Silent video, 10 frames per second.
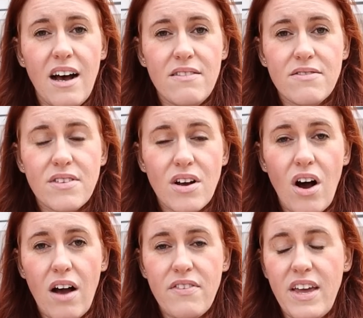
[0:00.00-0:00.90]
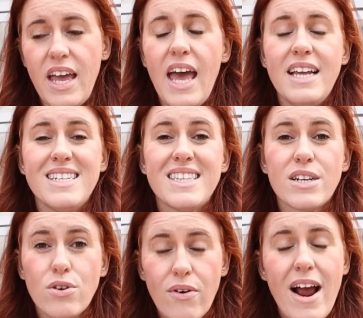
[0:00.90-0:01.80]
of the coffee and
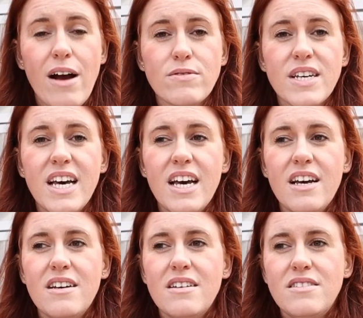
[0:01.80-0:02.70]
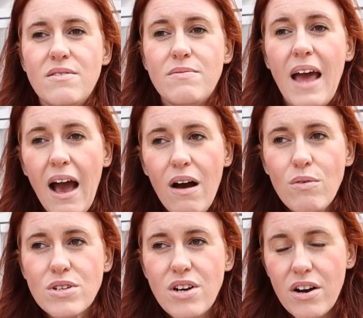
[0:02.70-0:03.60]
the ground. So now
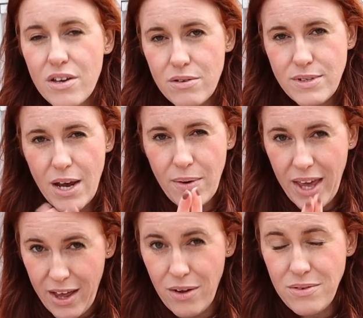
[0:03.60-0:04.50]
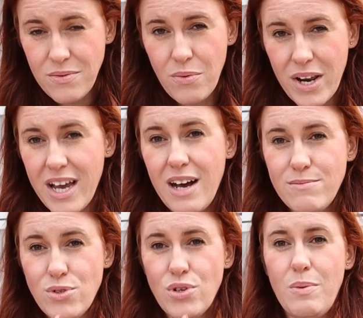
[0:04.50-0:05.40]
we're starting to go downhill when it
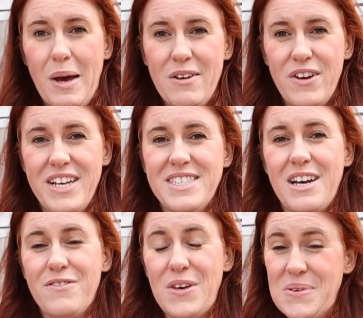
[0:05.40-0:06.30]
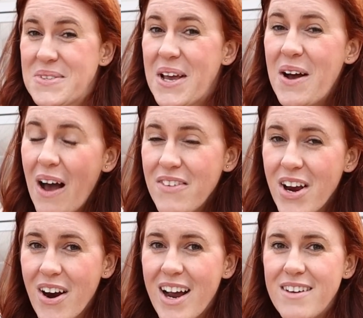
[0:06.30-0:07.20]
comes to the benefits of using
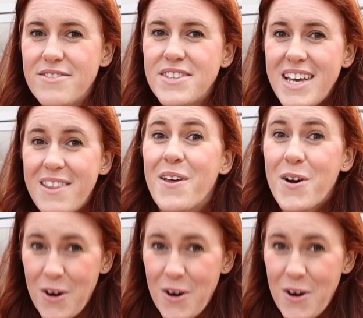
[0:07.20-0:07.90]
coffee grounds in the